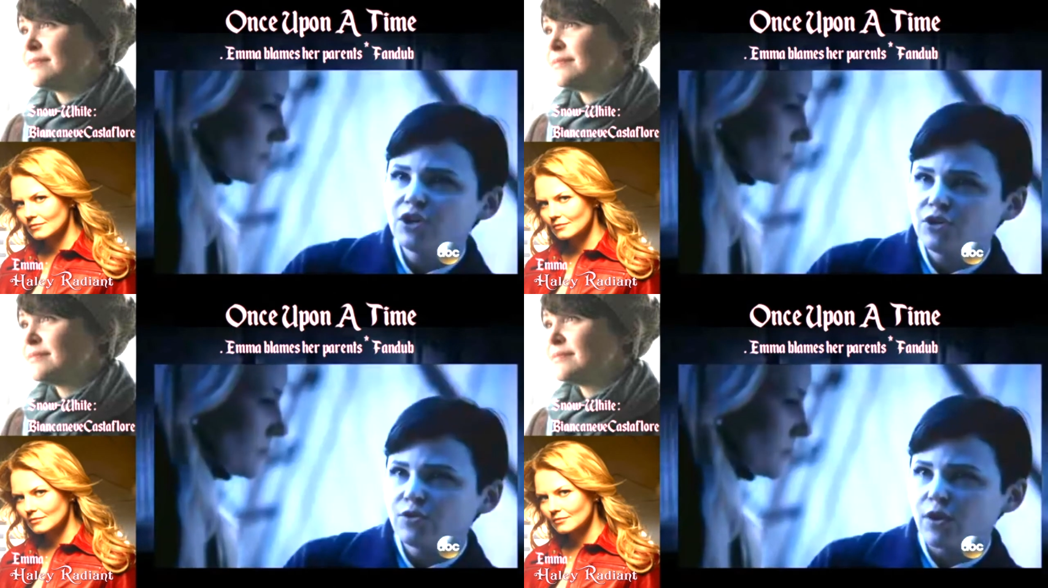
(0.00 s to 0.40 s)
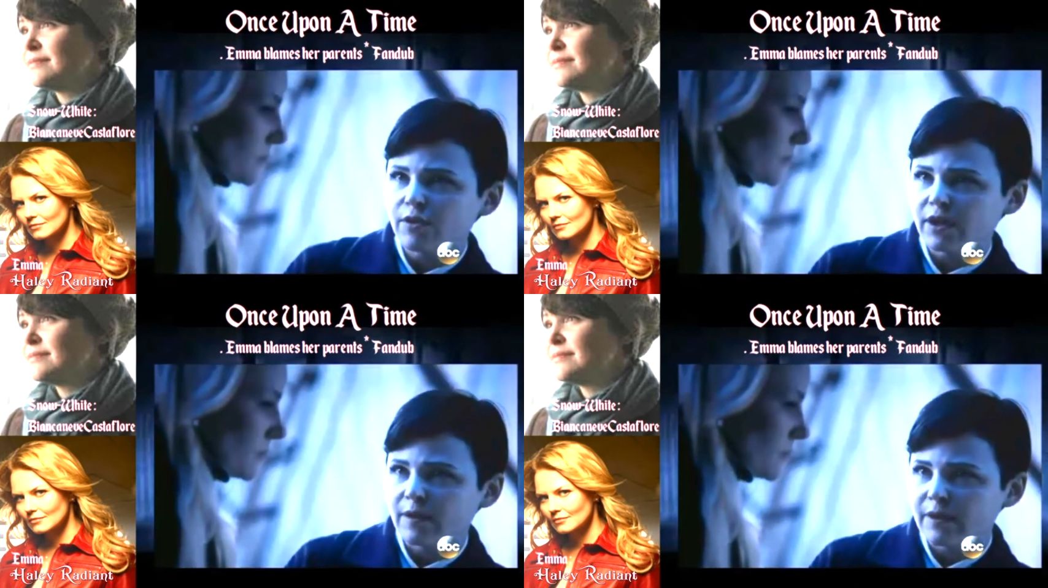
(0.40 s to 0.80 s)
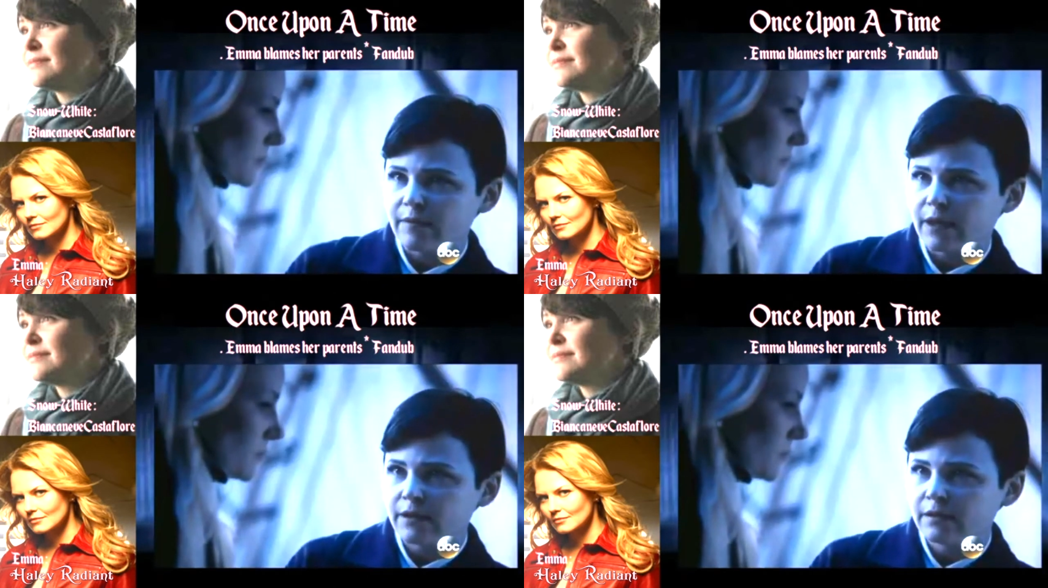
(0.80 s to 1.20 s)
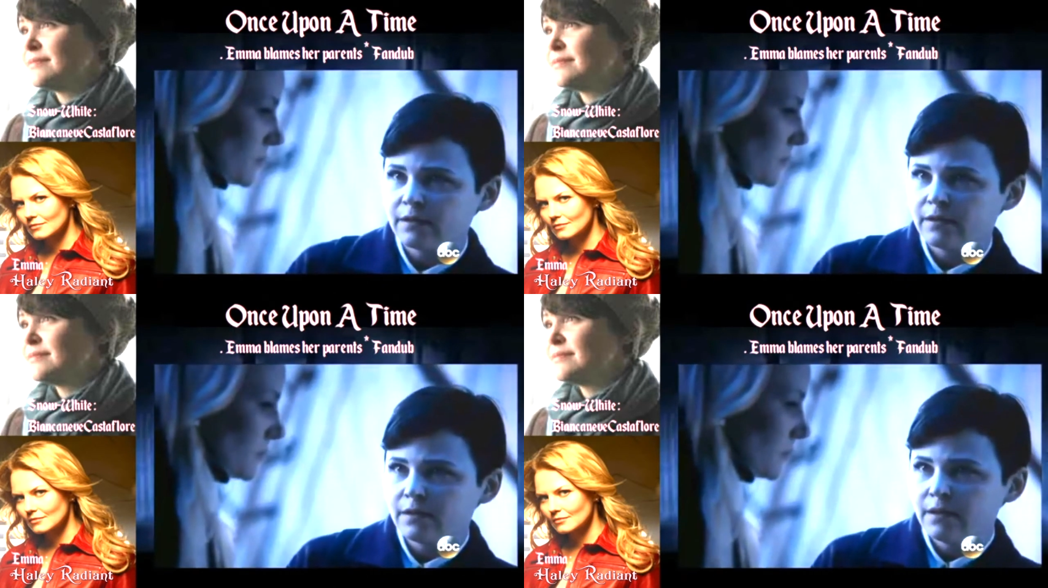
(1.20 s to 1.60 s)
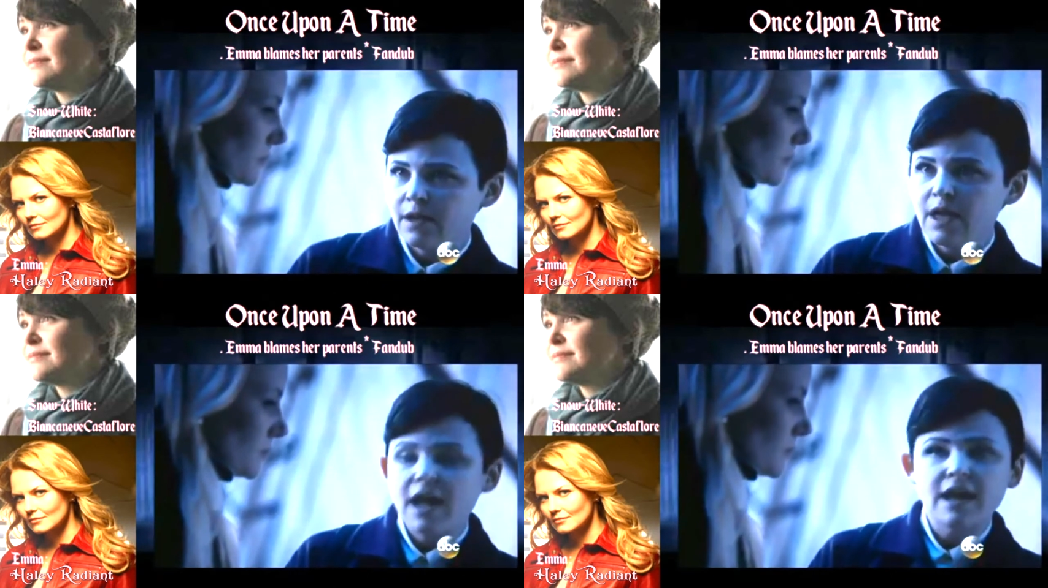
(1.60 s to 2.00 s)
Speaker 1: you growing up, Emma,
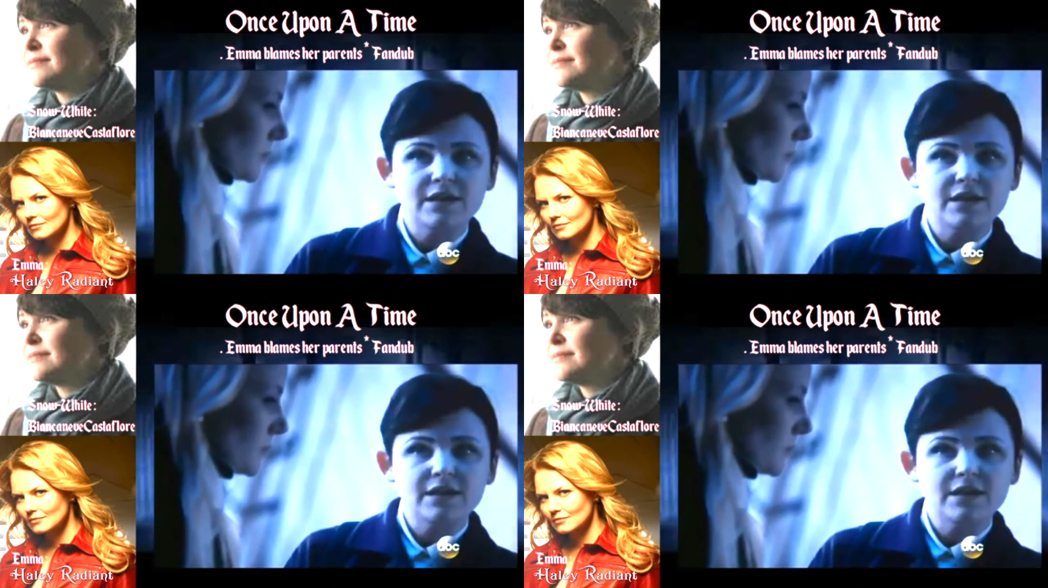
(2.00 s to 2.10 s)
and